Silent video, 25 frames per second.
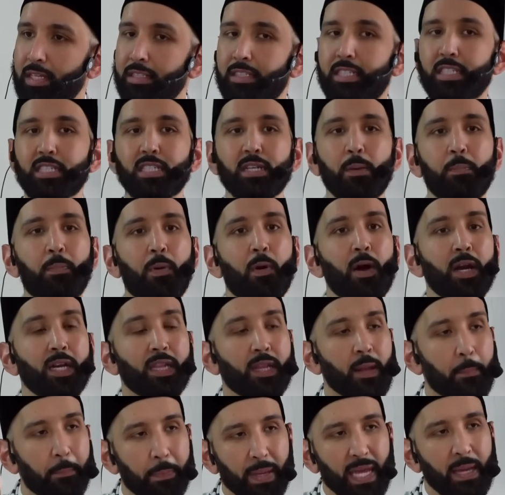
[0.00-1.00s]
to
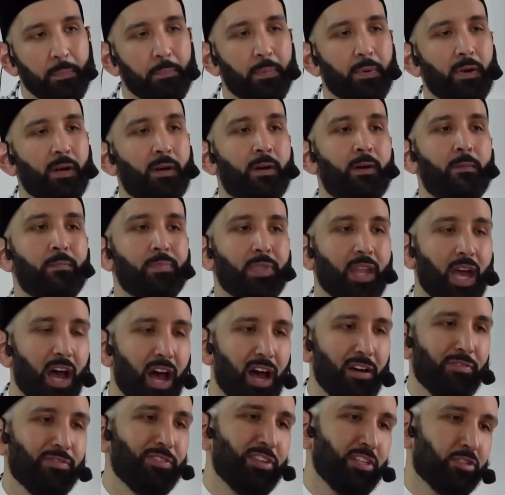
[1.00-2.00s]
support the people
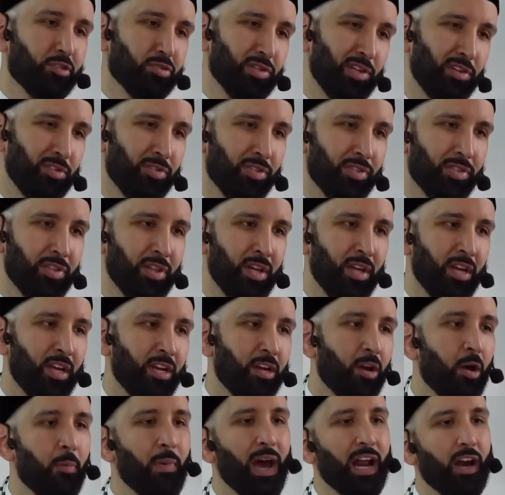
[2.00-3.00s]
of the truth,
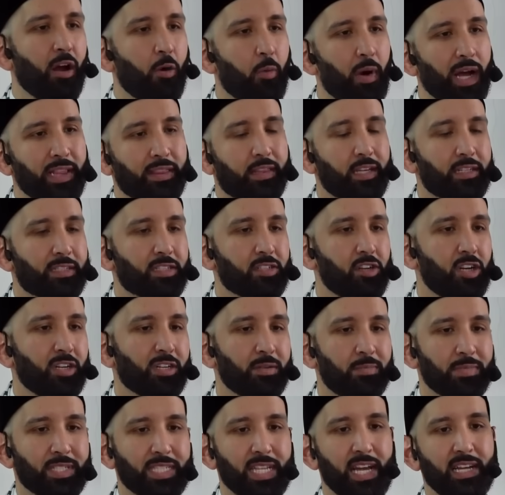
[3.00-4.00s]
no matter what the
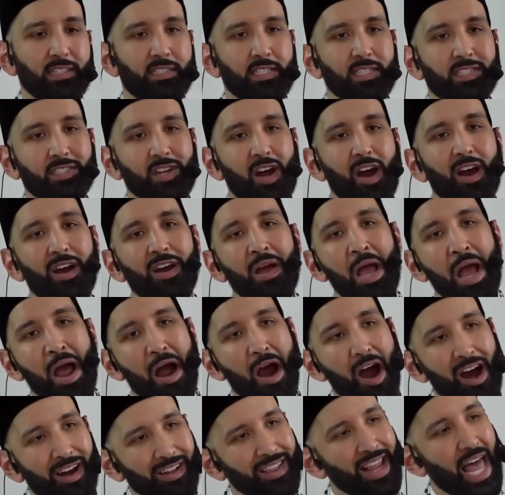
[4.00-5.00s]
circumstances are
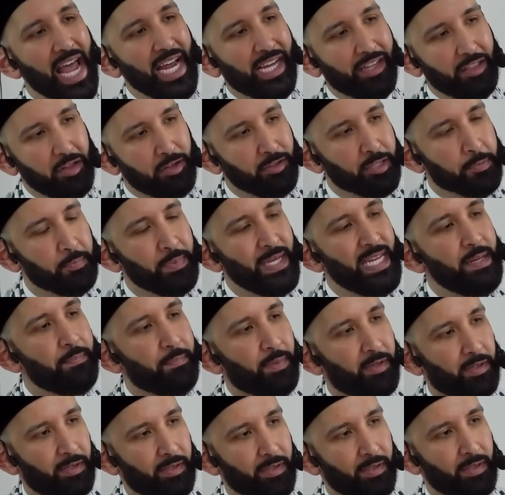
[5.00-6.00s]
like those
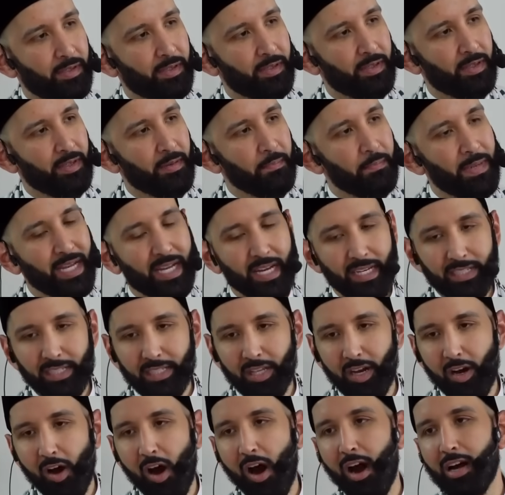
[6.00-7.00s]
people. Because
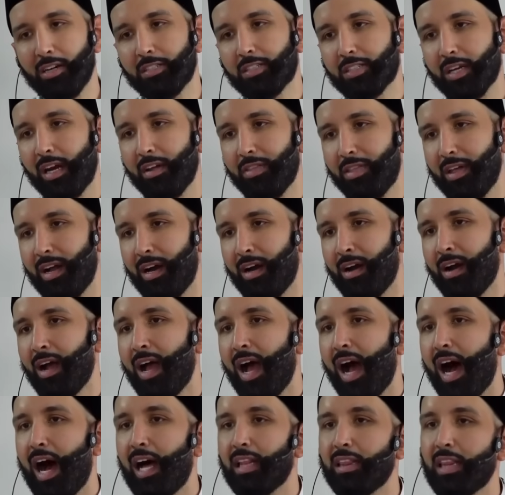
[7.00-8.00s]
their hearts are there.
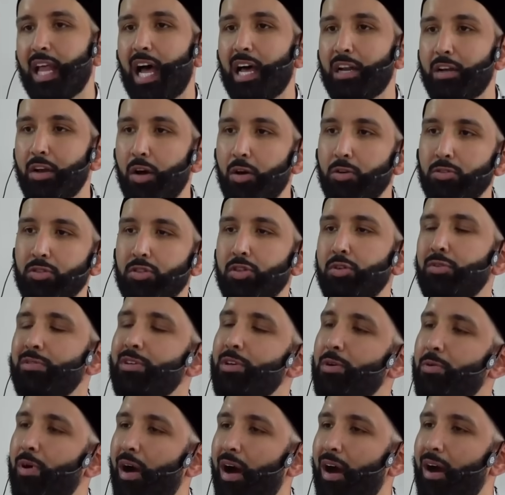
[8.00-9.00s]
Allah knows who
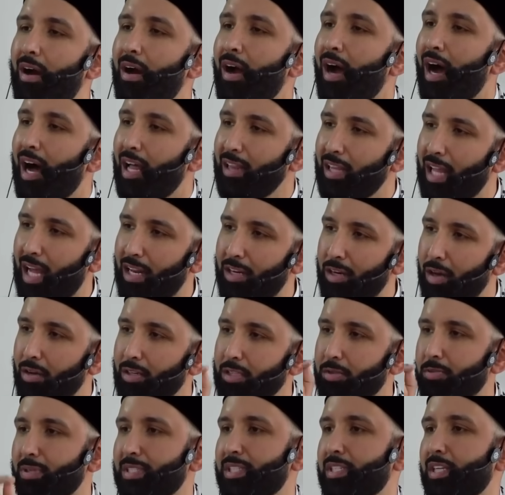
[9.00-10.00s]
you are. Allah
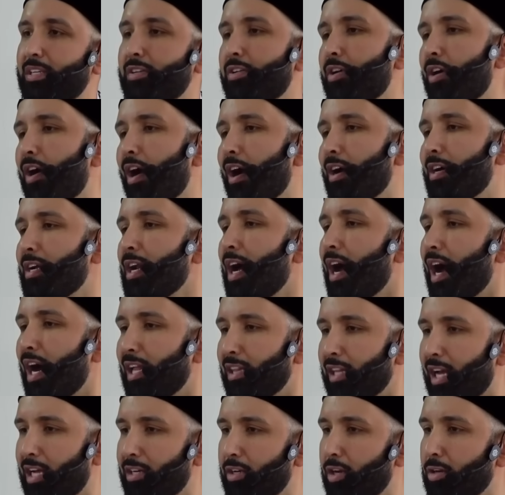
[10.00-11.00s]
knows what's in your heart.
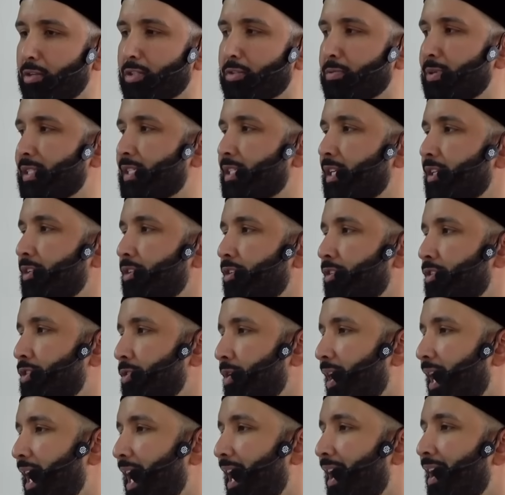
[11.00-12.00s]
Allah knows what's in your
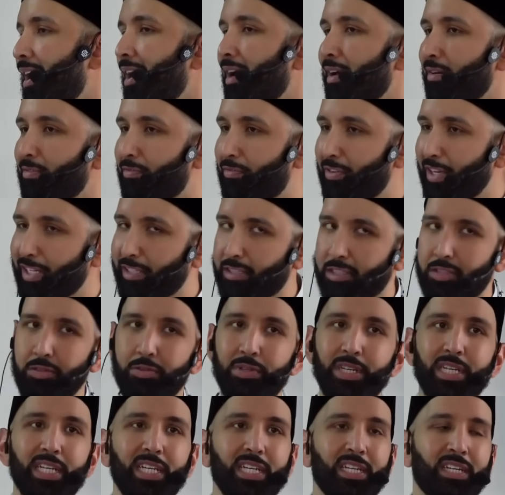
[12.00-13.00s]
dua.
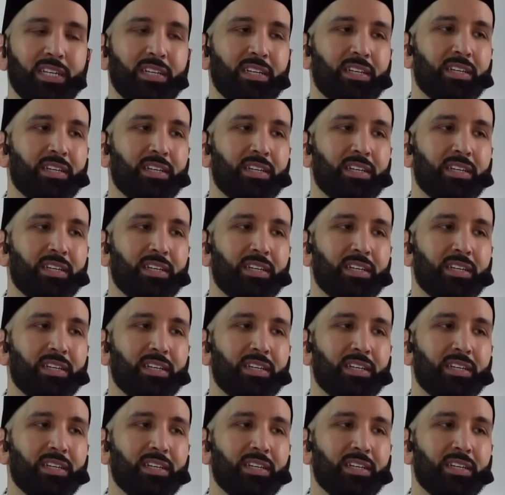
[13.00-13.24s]
Victory